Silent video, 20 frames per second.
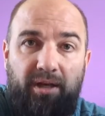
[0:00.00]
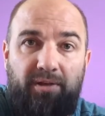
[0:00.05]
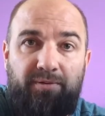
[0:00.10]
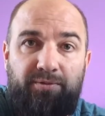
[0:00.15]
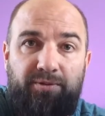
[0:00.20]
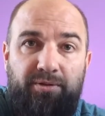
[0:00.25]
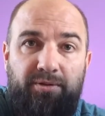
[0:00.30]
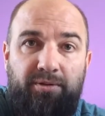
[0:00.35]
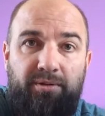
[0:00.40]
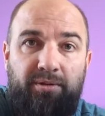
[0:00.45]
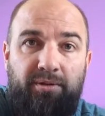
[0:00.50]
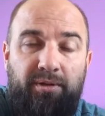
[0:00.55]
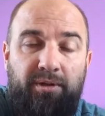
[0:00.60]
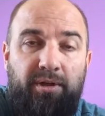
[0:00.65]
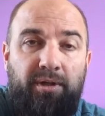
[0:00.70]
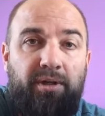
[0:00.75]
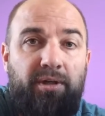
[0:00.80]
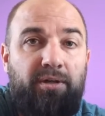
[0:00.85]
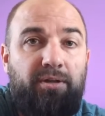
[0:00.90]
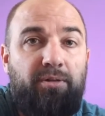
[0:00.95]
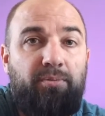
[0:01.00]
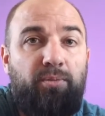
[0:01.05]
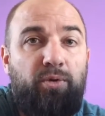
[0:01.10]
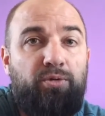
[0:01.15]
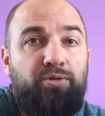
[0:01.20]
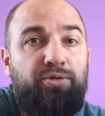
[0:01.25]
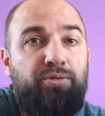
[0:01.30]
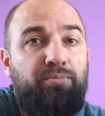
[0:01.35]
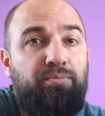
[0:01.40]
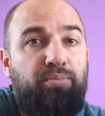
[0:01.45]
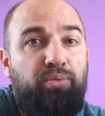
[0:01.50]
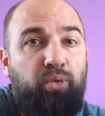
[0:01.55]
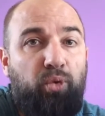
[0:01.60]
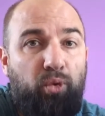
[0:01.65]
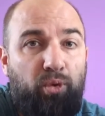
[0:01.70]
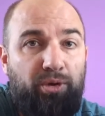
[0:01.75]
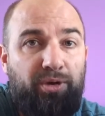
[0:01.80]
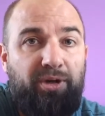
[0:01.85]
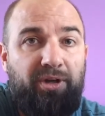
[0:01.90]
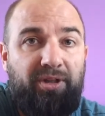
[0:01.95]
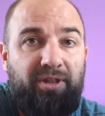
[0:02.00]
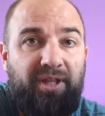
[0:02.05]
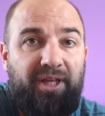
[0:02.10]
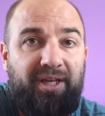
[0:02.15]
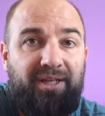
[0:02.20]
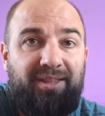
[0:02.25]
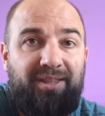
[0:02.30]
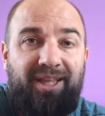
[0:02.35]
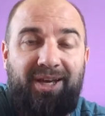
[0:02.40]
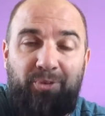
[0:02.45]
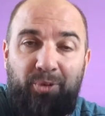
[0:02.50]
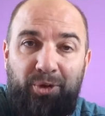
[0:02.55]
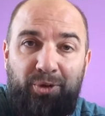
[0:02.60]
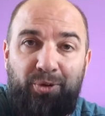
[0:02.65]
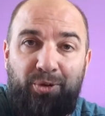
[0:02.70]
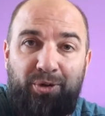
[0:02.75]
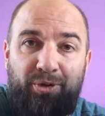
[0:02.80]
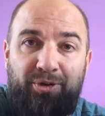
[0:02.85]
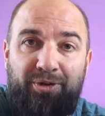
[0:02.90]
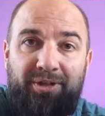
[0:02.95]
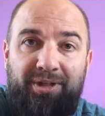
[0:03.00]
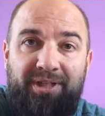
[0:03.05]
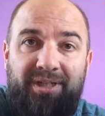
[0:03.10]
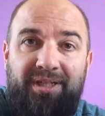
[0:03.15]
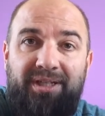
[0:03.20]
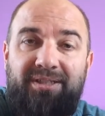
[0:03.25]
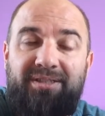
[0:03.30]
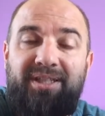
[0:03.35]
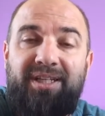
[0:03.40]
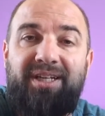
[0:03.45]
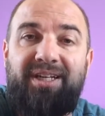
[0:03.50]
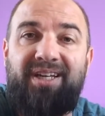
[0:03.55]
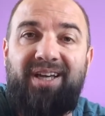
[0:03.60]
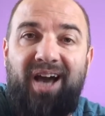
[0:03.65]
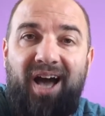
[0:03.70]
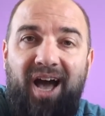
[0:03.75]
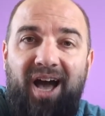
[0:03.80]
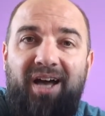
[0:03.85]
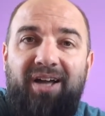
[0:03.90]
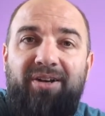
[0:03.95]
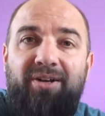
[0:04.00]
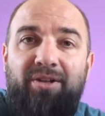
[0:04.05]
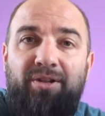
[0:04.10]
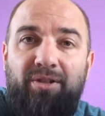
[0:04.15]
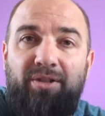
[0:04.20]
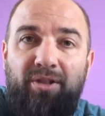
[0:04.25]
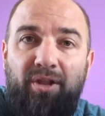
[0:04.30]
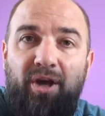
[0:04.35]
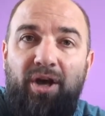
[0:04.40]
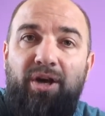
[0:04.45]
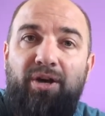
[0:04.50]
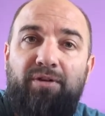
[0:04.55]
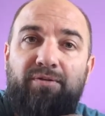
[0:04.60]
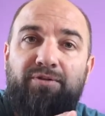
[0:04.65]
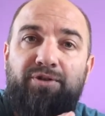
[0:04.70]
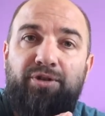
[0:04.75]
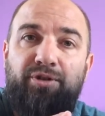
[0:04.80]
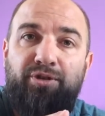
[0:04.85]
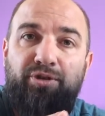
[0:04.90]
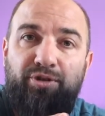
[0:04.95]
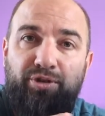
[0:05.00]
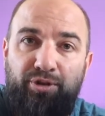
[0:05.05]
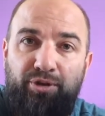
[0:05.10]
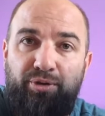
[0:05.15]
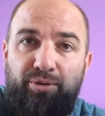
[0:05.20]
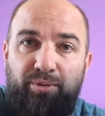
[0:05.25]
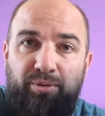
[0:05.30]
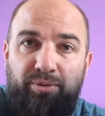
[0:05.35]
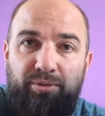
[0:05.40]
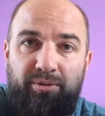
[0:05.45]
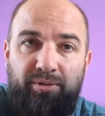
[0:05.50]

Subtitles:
loves. The most important thing that we learn is that God loves you.